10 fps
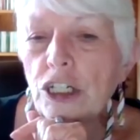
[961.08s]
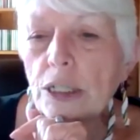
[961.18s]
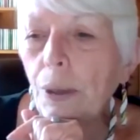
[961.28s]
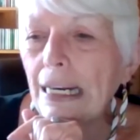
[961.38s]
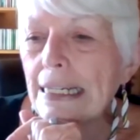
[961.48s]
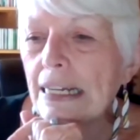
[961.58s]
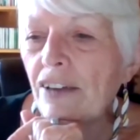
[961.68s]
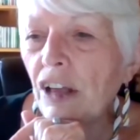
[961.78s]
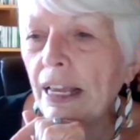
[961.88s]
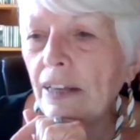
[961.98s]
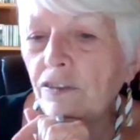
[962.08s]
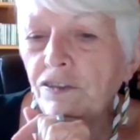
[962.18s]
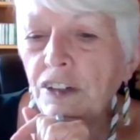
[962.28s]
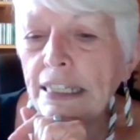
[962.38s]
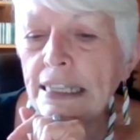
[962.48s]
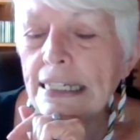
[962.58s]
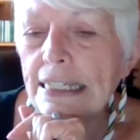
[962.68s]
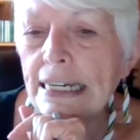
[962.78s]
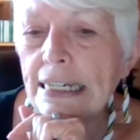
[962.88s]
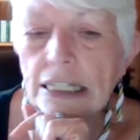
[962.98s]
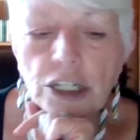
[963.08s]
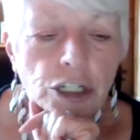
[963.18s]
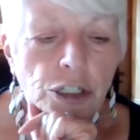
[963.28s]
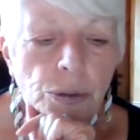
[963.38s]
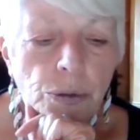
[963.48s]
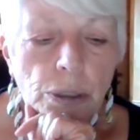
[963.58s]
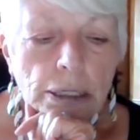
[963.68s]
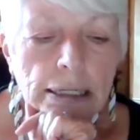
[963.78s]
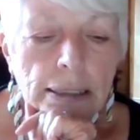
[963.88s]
just quickly see if I can find this link to